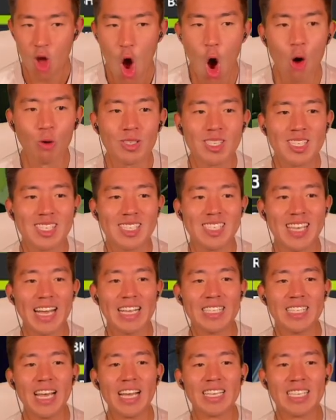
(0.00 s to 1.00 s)
Oh,
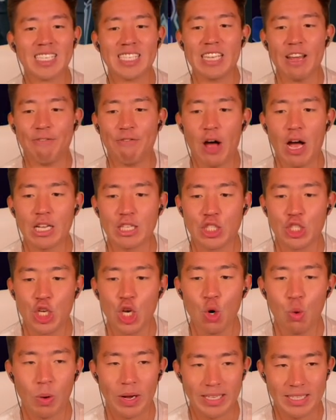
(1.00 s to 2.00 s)
six six Stephon
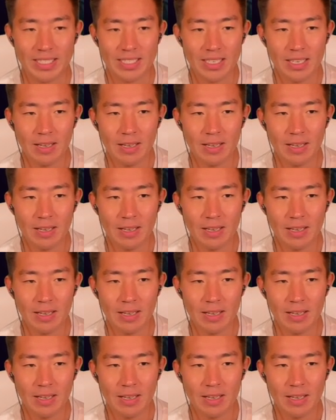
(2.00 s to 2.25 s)
Tuitt.